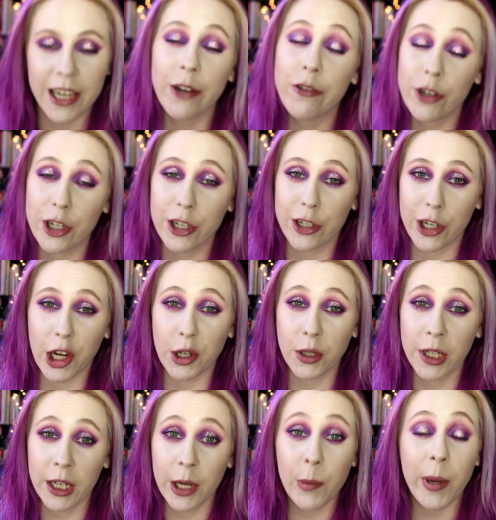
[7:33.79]
If you didn't know,
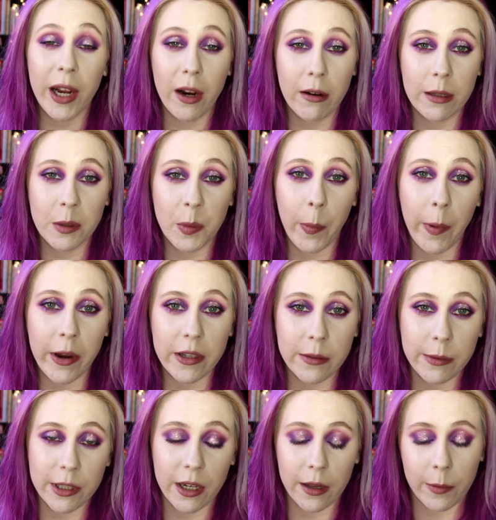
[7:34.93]
penguins propose
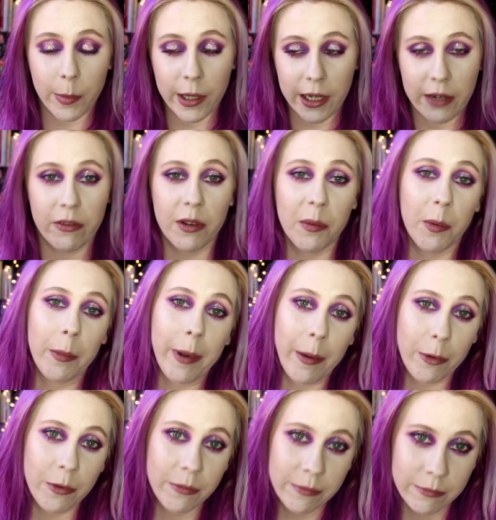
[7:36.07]
to each other by giving them a
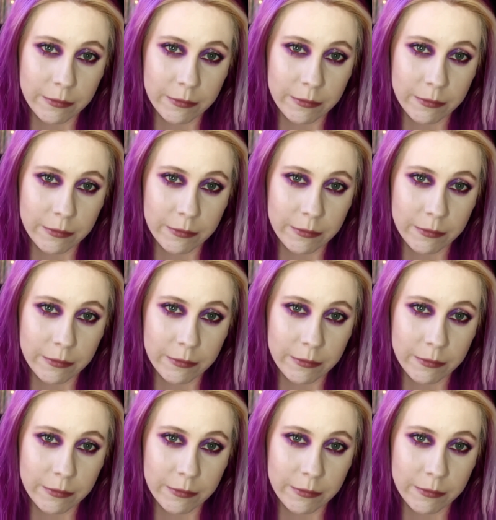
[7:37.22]
pebble.